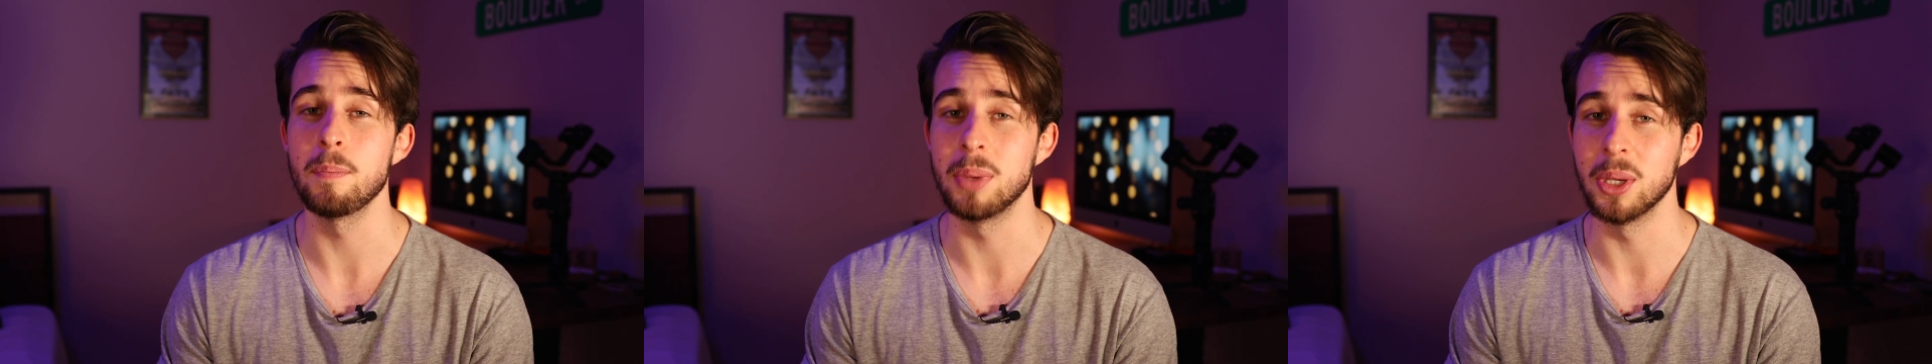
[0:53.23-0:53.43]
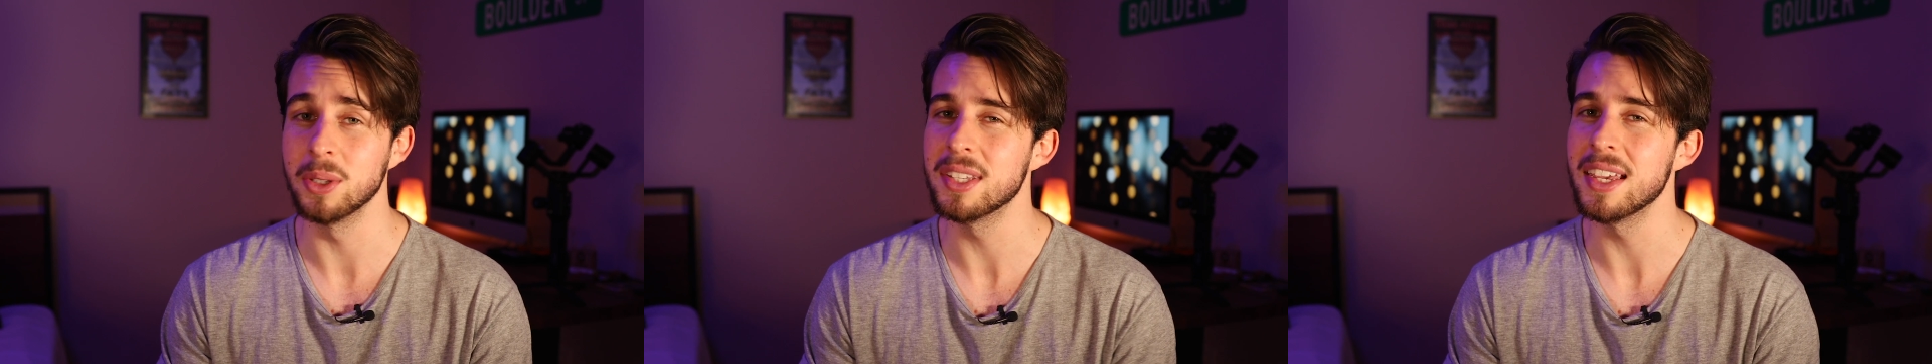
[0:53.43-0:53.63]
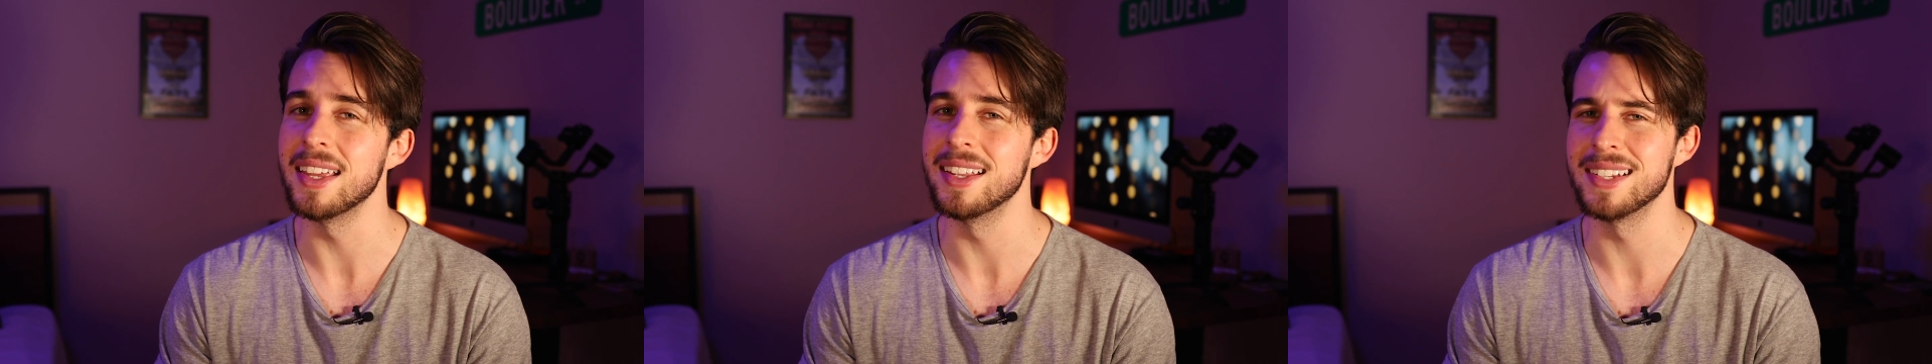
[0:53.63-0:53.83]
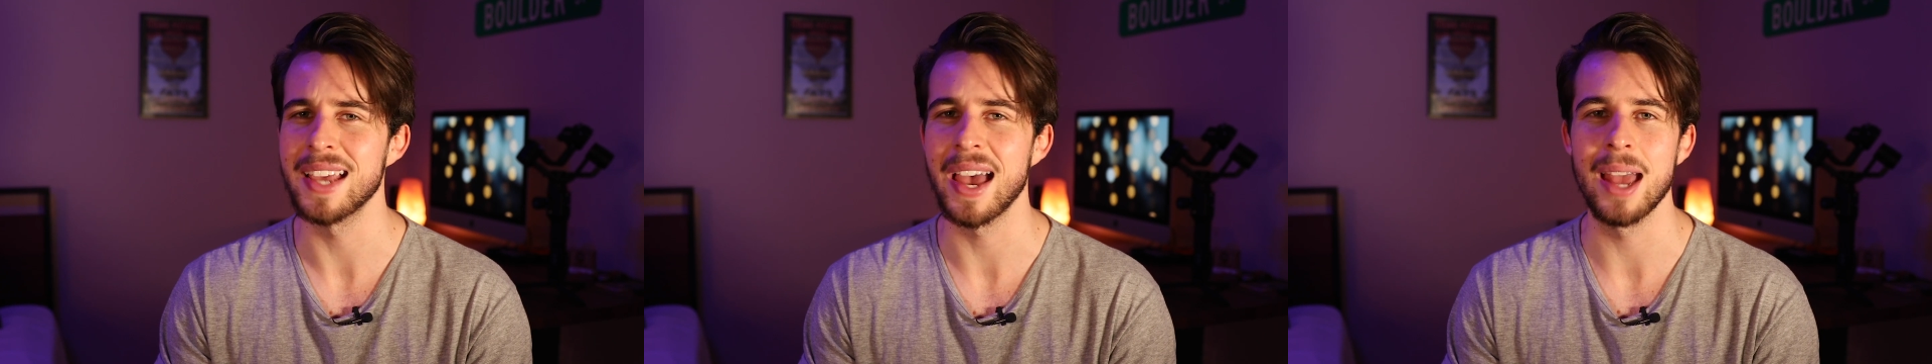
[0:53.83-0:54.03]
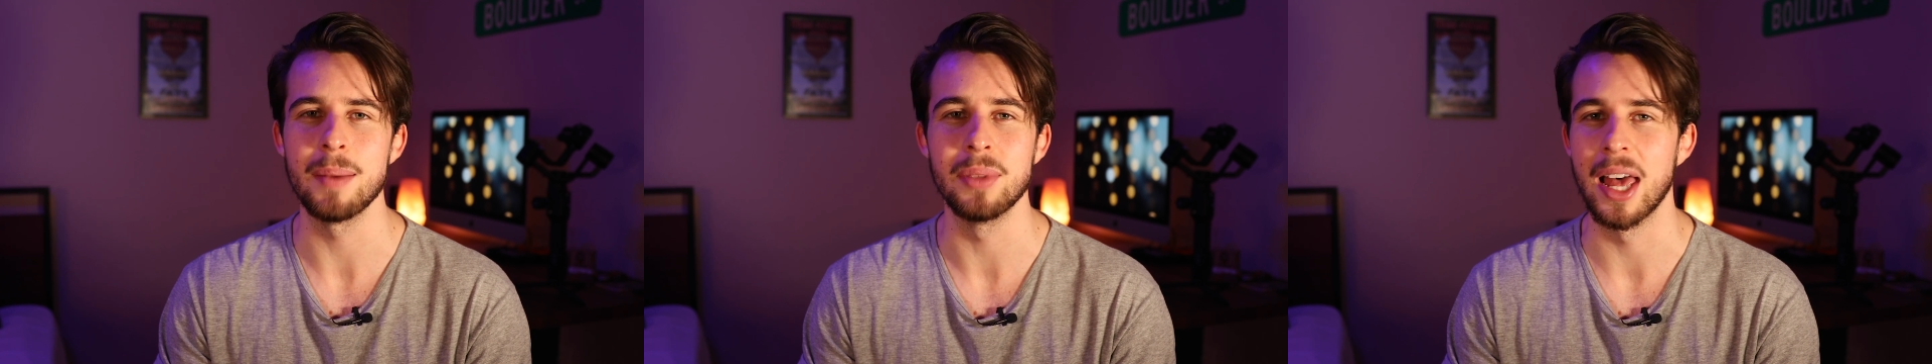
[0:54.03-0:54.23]
built-in
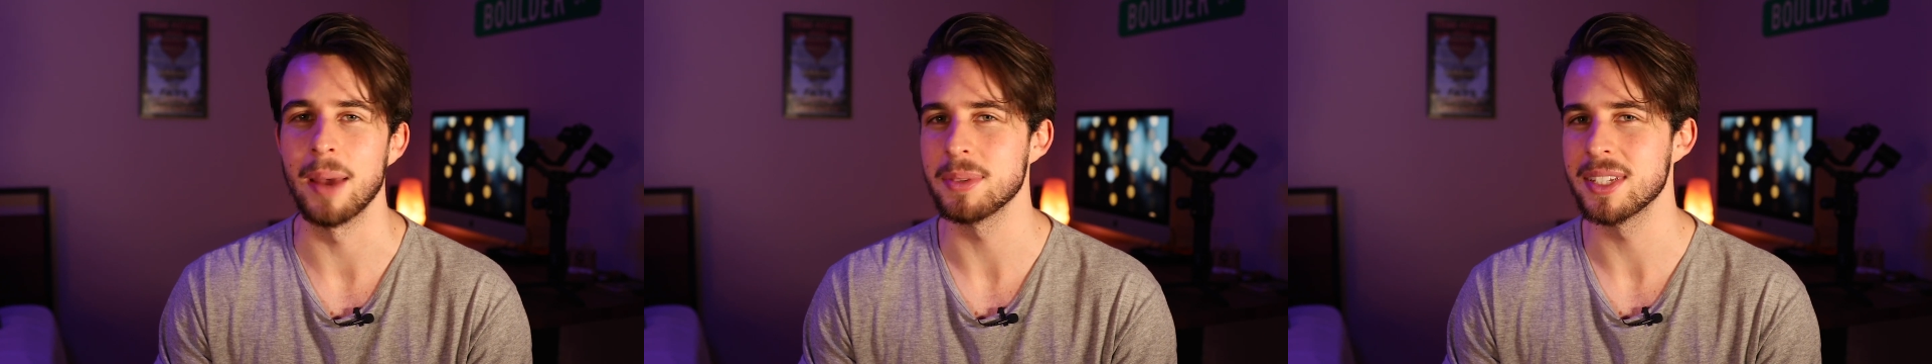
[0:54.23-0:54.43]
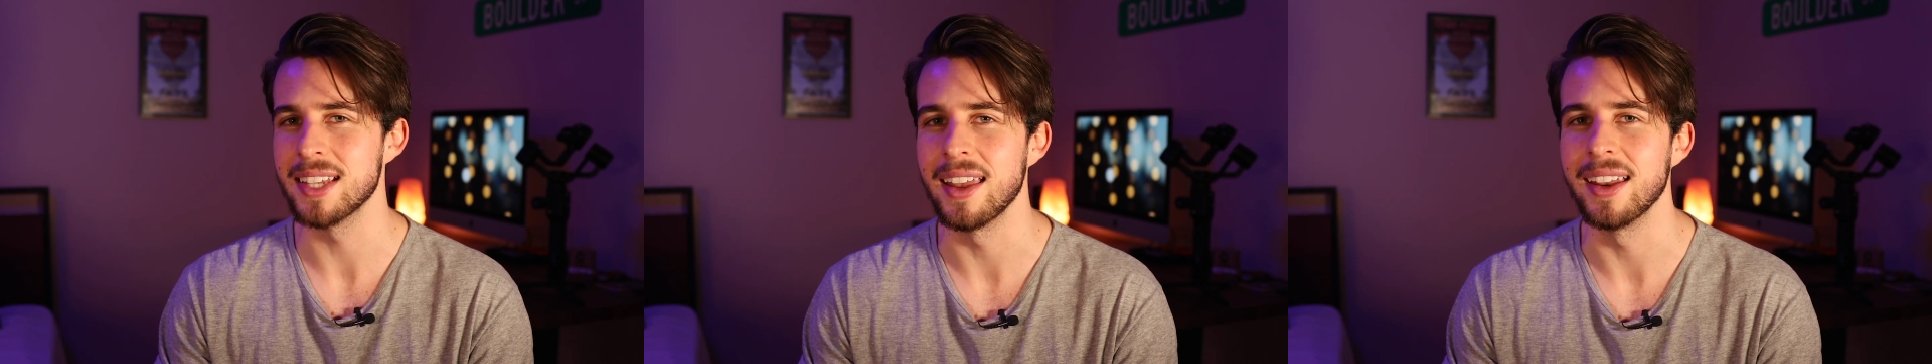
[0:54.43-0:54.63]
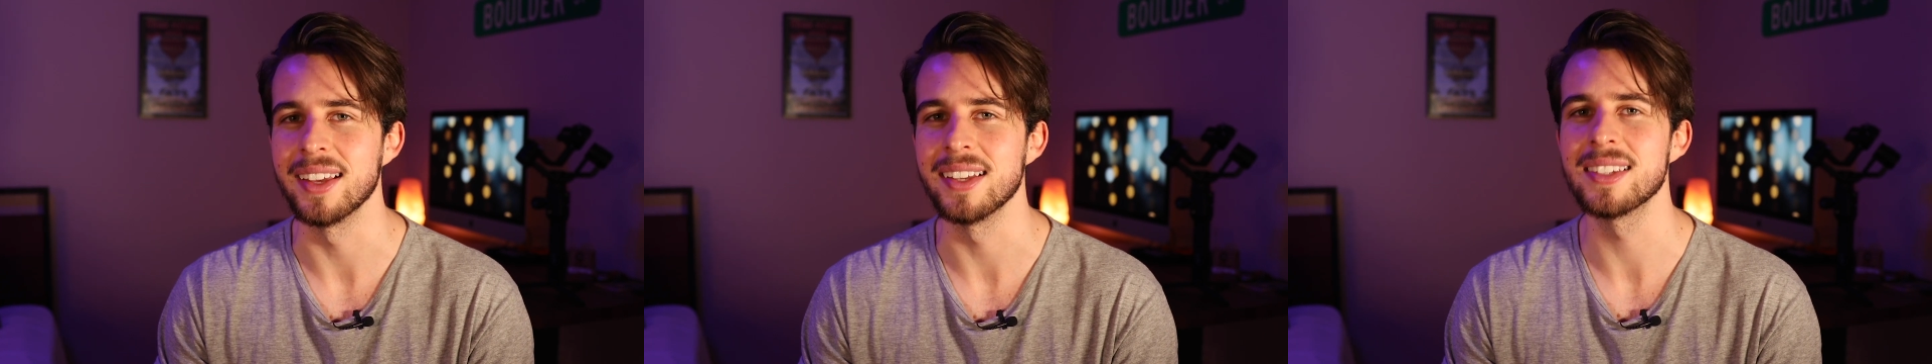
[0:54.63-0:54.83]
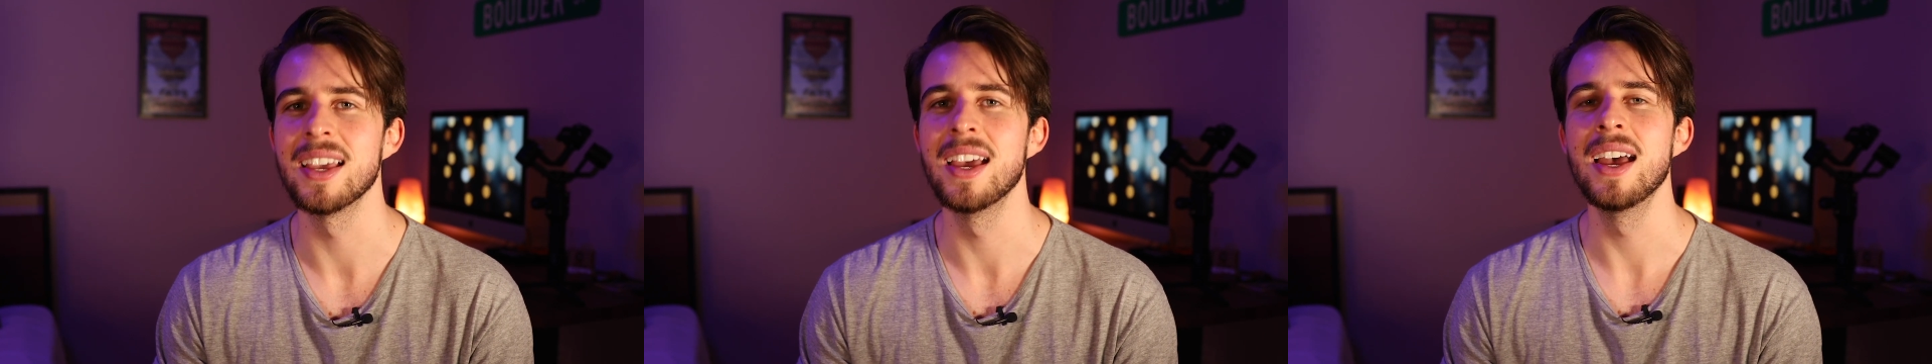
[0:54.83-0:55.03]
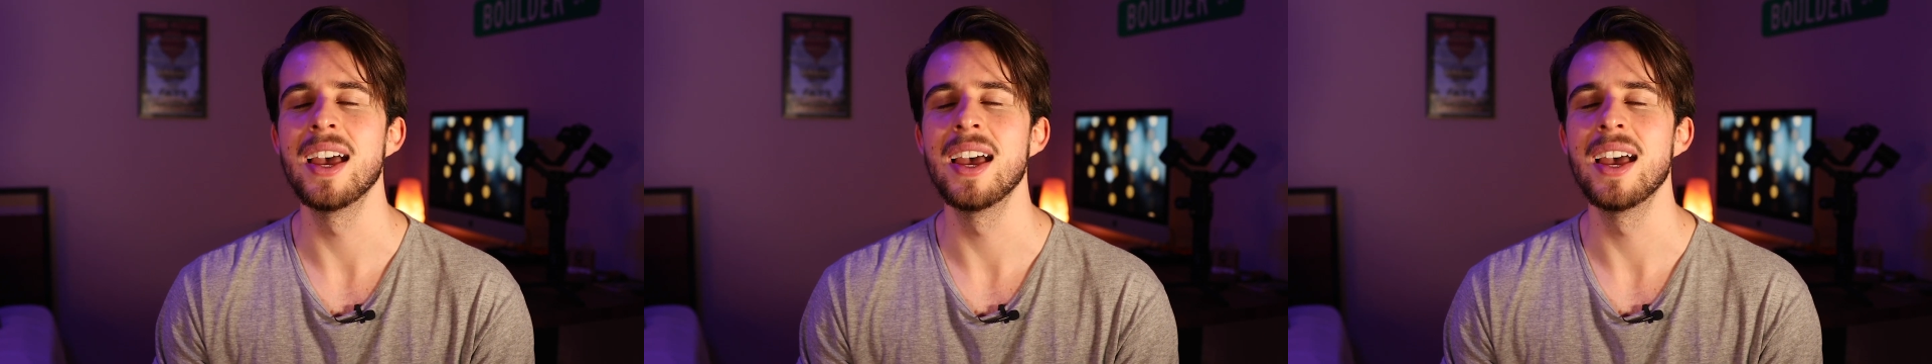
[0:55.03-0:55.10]
time-lapse settings.